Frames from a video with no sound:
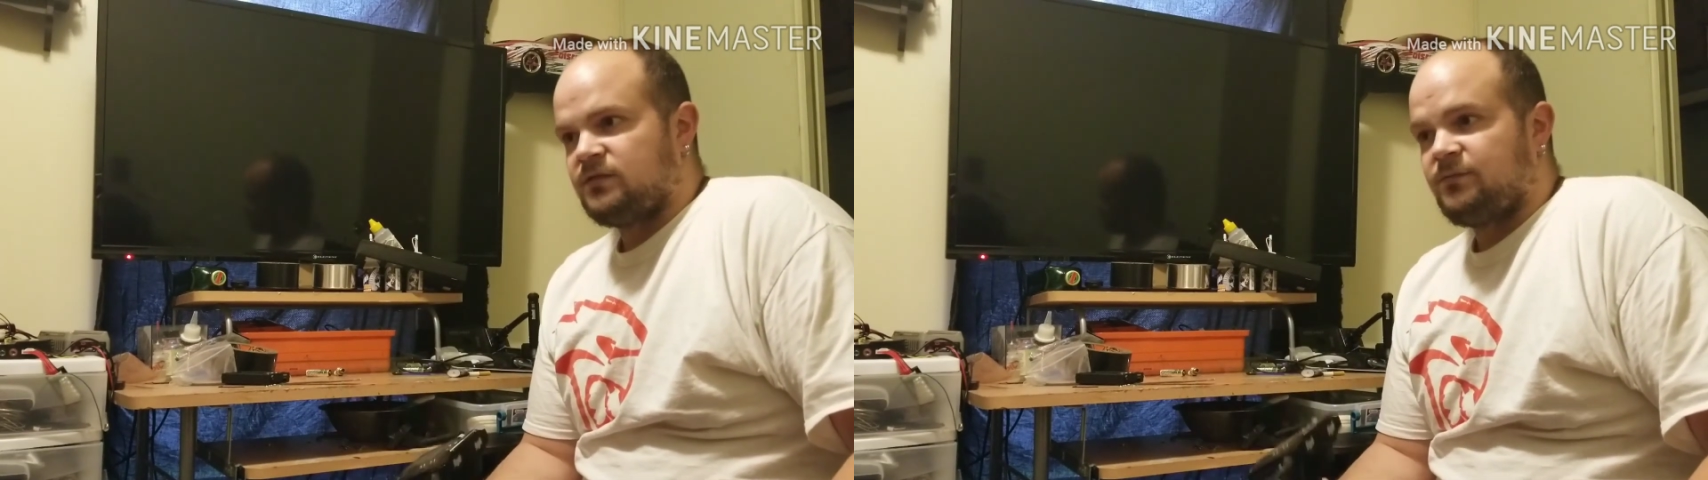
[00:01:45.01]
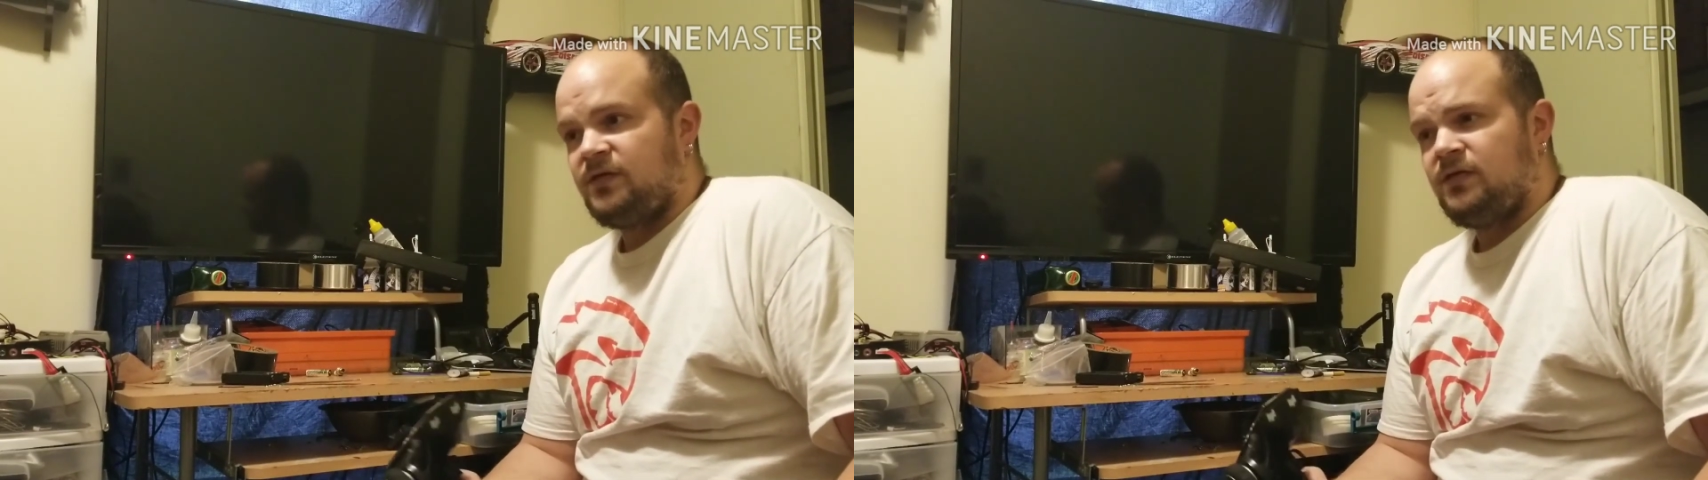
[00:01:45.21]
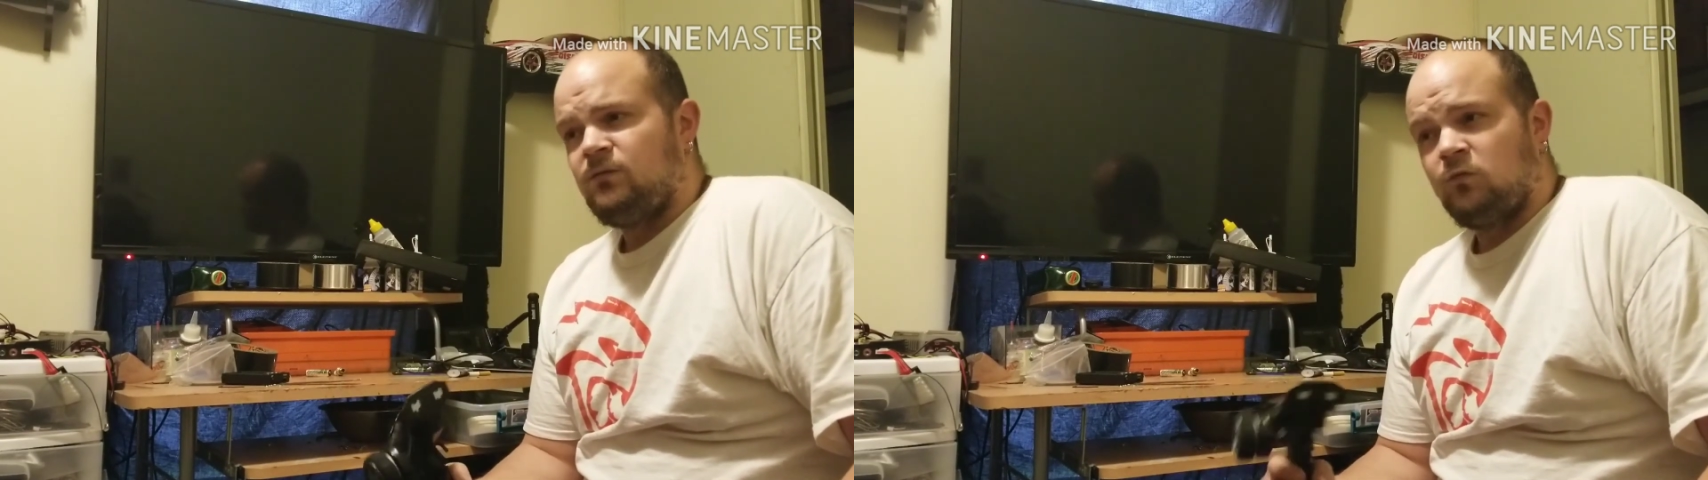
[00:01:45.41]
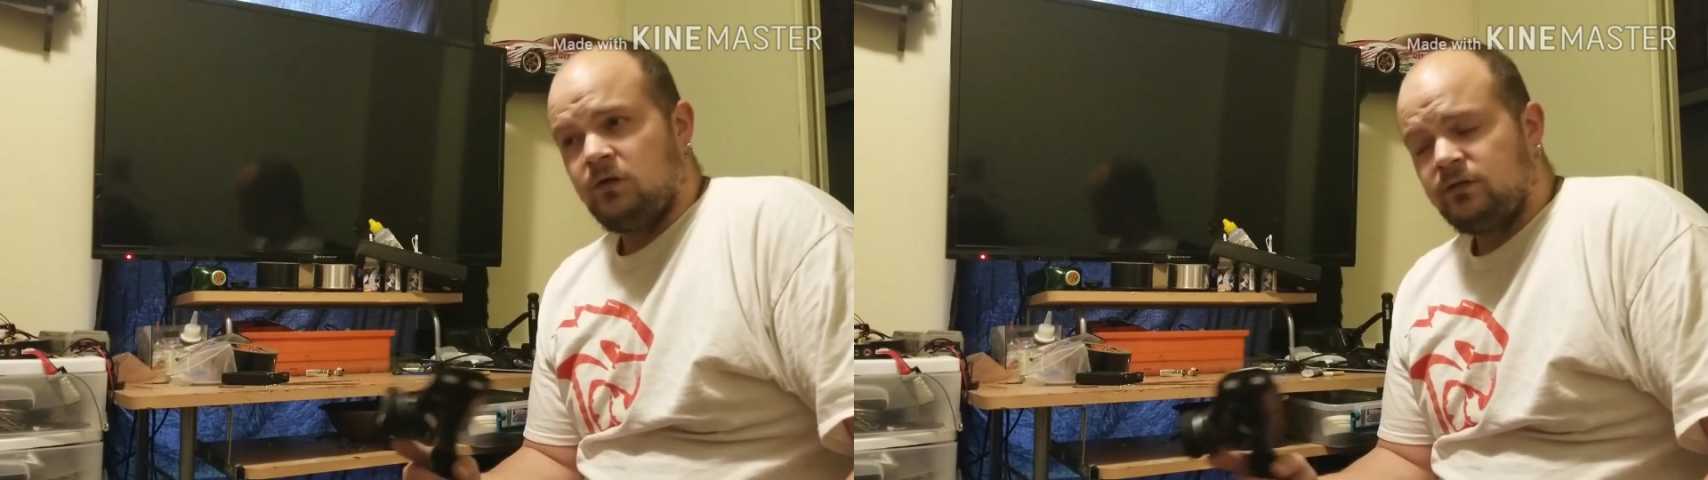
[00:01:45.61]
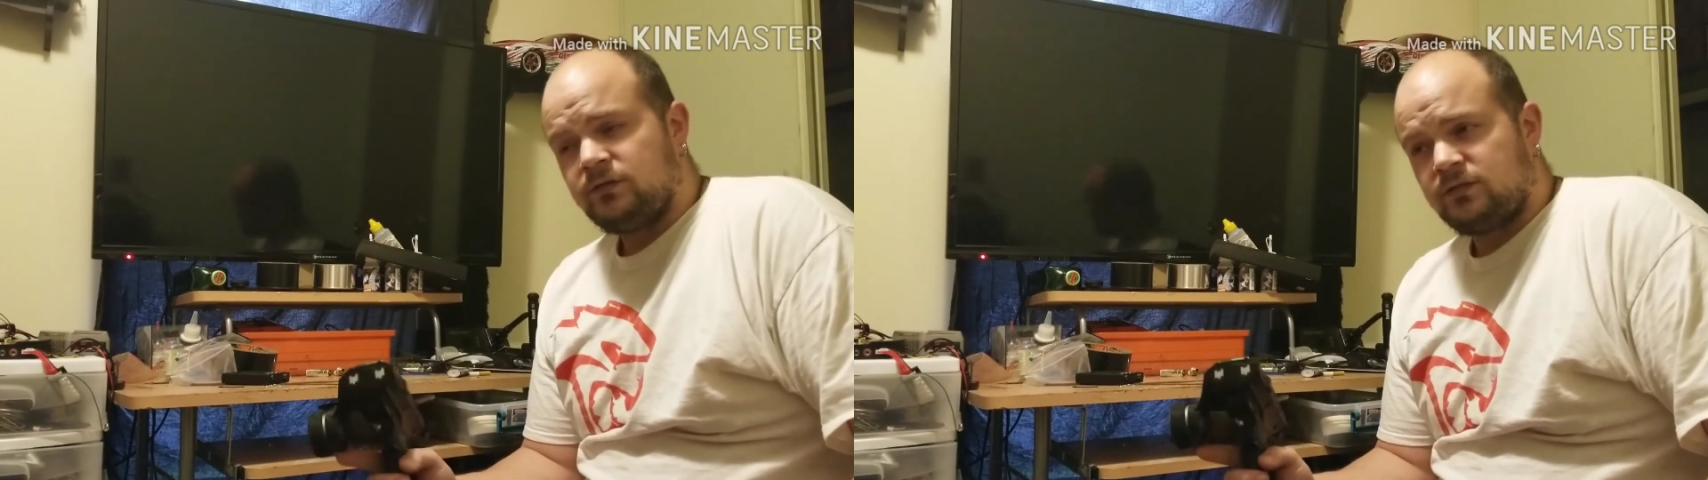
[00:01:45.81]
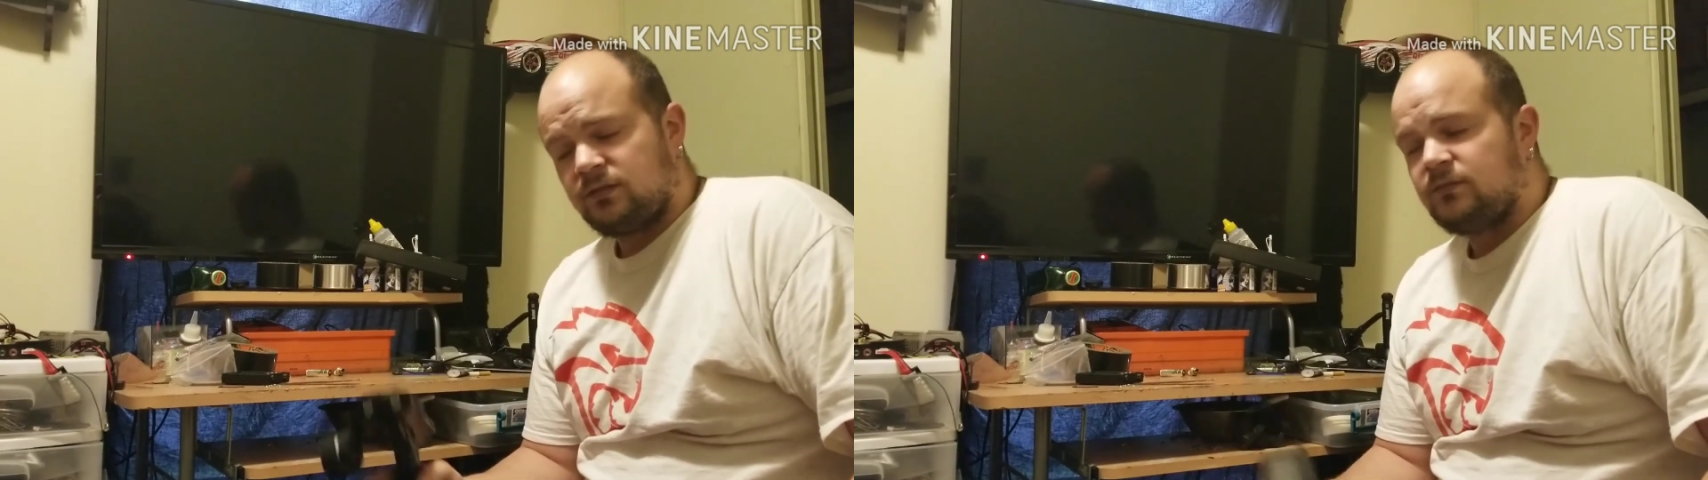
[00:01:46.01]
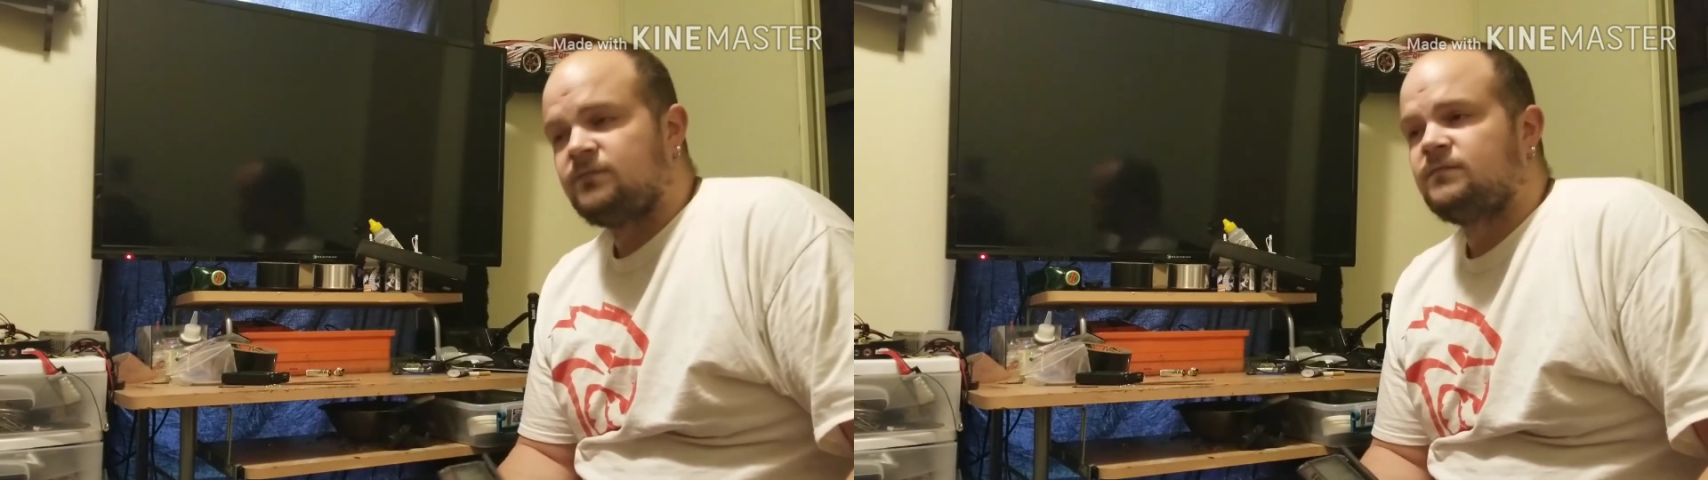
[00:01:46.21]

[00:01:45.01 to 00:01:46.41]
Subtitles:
to me once,